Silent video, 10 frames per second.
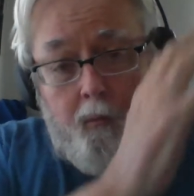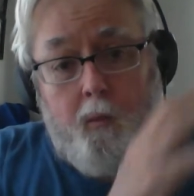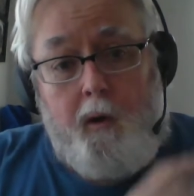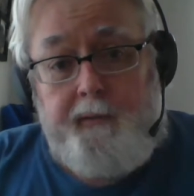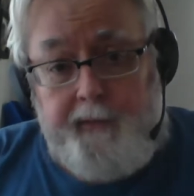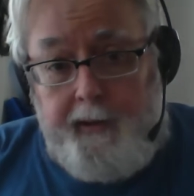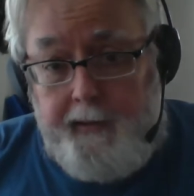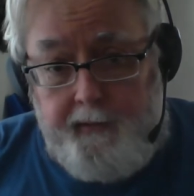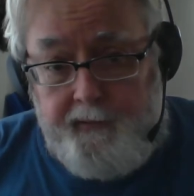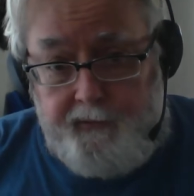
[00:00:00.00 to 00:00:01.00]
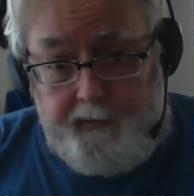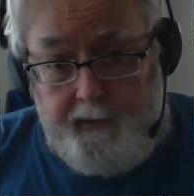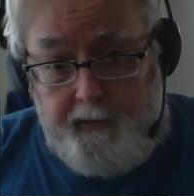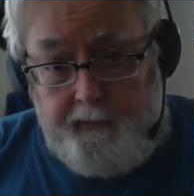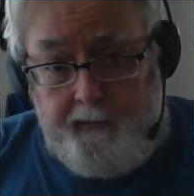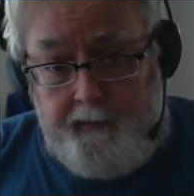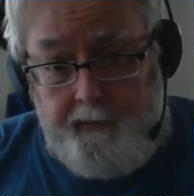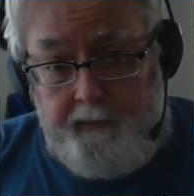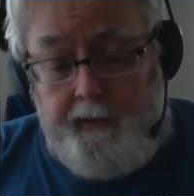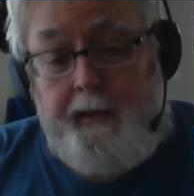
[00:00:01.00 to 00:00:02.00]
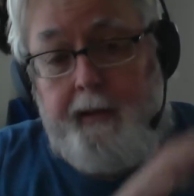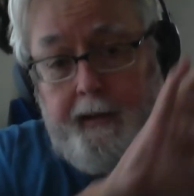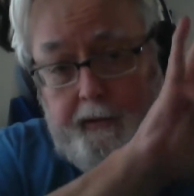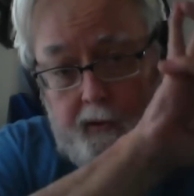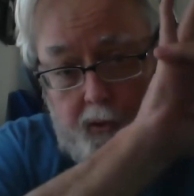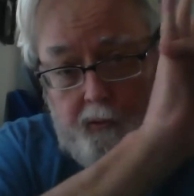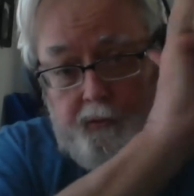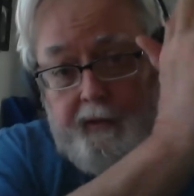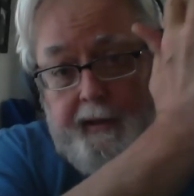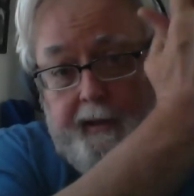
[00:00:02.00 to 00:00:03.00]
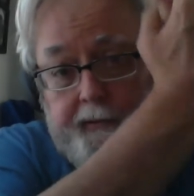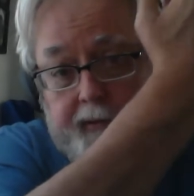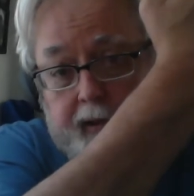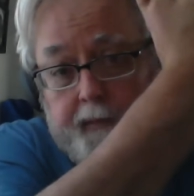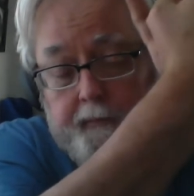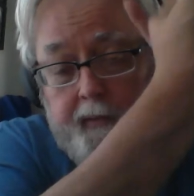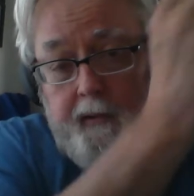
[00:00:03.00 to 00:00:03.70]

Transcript: where does that energy go? It usually ends up